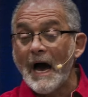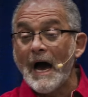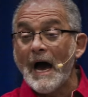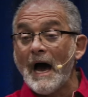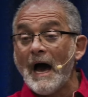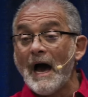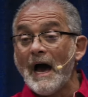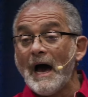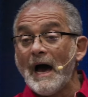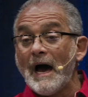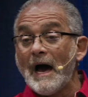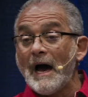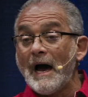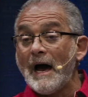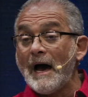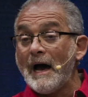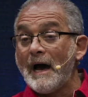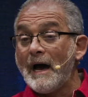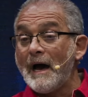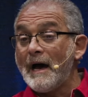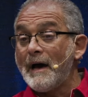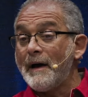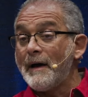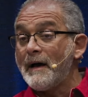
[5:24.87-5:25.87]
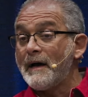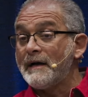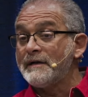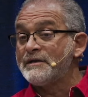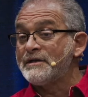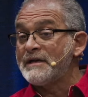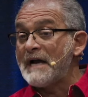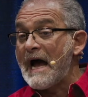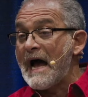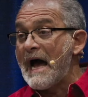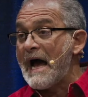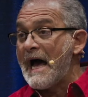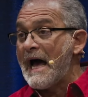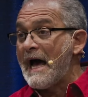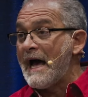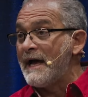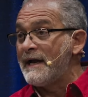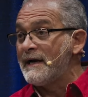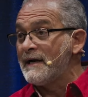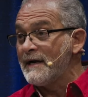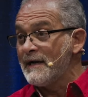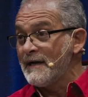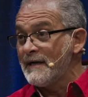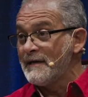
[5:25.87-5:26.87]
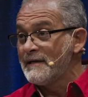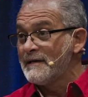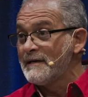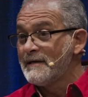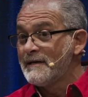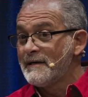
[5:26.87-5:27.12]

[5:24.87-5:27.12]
Ah, John